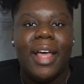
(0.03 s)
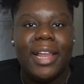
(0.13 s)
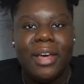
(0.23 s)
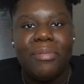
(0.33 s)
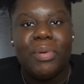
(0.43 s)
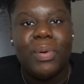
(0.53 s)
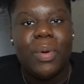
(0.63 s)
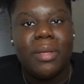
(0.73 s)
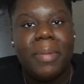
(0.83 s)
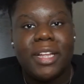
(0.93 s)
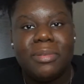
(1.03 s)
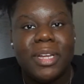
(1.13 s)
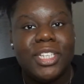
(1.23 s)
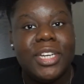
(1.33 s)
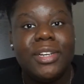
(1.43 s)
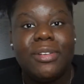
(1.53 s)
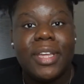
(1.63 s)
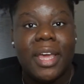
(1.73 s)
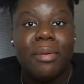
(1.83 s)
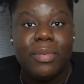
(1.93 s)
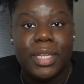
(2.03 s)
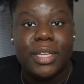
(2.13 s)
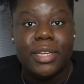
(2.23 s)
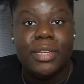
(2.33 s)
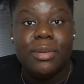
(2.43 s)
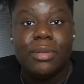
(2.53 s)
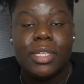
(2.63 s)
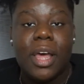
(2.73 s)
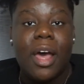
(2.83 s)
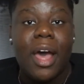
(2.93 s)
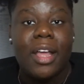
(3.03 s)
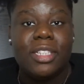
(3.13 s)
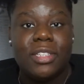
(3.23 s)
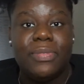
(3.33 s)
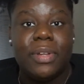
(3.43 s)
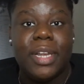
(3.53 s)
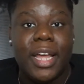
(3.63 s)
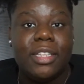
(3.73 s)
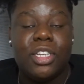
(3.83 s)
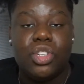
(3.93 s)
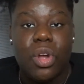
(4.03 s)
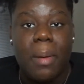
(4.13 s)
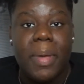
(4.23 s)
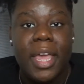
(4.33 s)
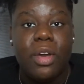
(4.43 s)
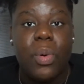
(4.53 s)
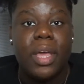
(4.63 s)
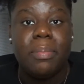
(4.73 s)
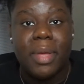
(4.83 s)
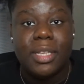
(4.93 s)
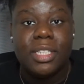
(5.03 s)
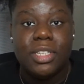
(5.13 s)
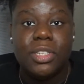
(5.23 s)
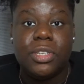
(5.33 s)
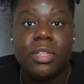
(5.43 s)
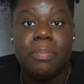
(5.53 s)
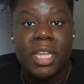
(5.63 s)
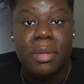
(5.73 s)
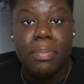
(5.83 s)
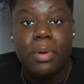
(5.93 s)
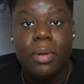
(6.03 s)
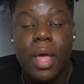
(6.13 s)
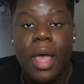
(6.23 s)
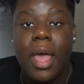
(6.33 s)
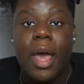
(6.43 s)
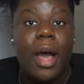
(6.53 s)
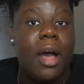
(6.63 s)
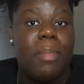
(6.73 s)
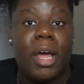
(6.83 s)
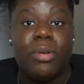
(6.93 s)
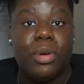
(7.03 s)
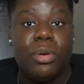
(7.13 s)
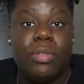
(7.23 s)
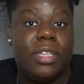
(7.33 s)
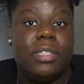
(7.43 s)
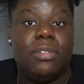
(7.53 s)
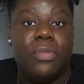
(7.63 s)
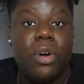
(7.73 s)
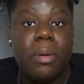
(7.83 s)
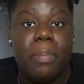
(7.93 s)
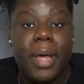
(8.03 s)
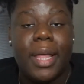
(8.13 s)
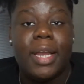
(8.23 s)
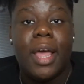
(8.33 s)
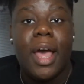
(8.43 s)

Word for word: Hello everyone, welcome back to my channel, Karen with the good news. I just feel led to drop a quick message to the people. Um, I don't know who this is for, but